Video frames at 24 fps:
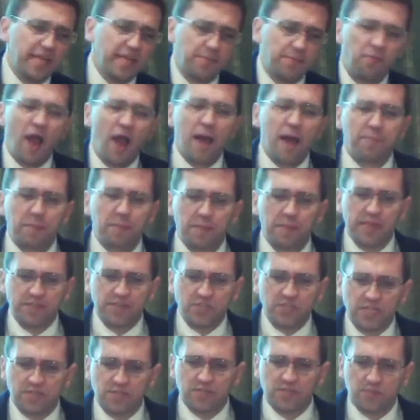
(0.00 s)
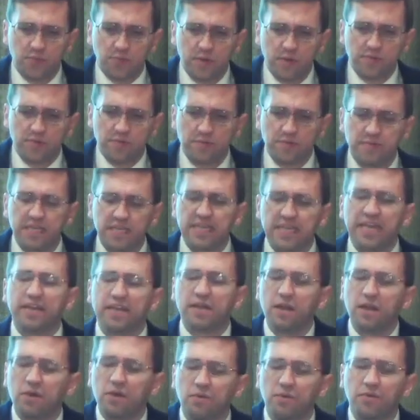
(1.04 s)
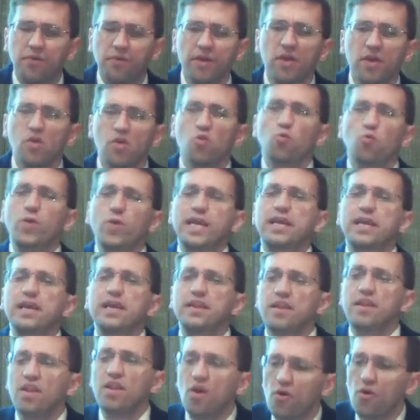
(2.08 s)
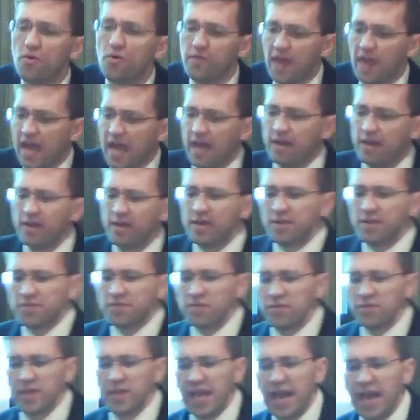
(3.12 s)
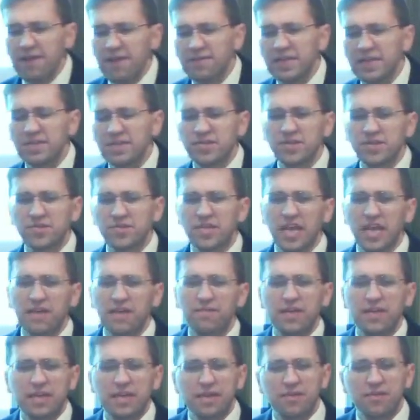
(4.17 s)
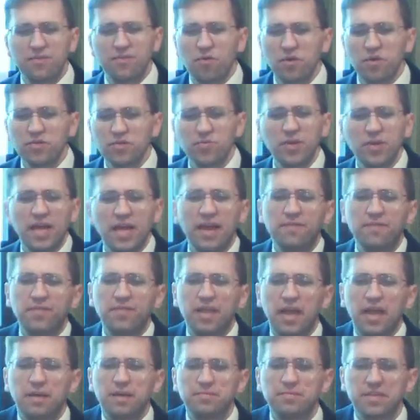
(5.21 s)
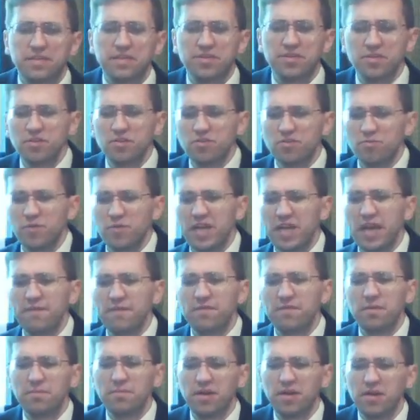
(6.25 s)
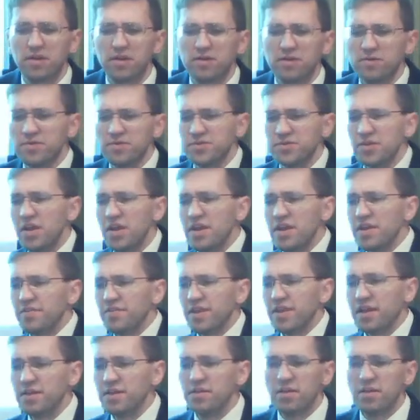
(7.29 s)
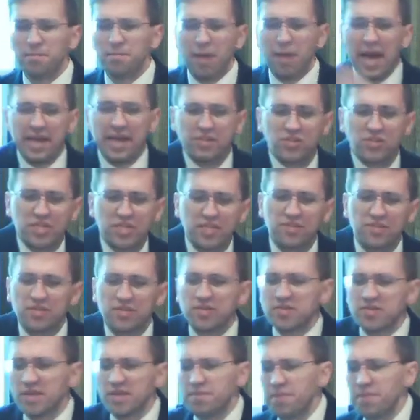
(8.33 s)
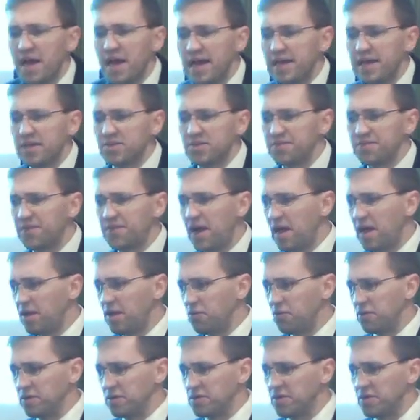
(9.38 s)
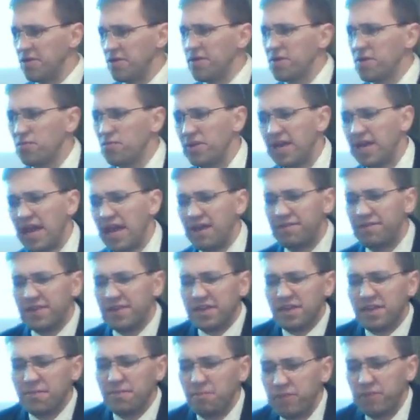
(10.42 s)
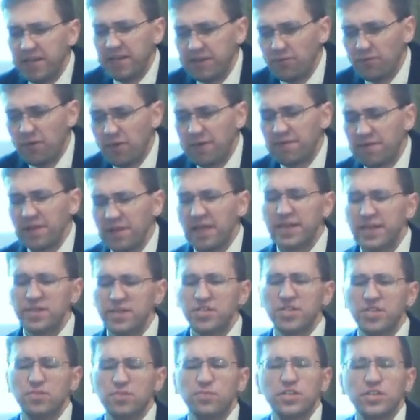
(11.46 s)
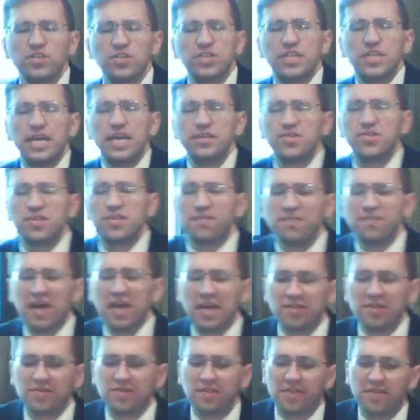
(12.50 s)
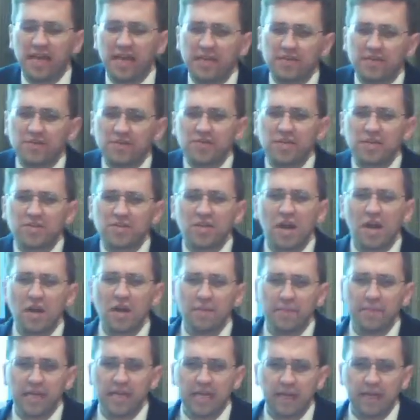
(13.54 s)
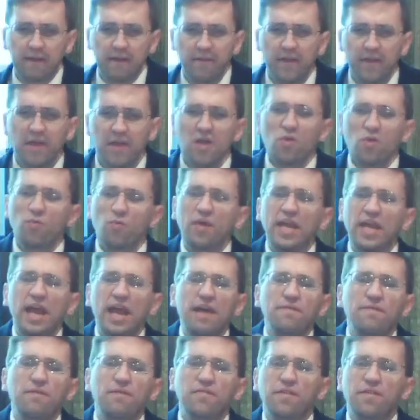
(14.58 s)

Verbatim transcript: probably, Jesus rose from the dead. No. We can know that through the evidences given. And of course, we have the empty tomb, we have the miracles done by Jesus and by his followers. We have the complete revelation, which testifies to that in such harmony. We have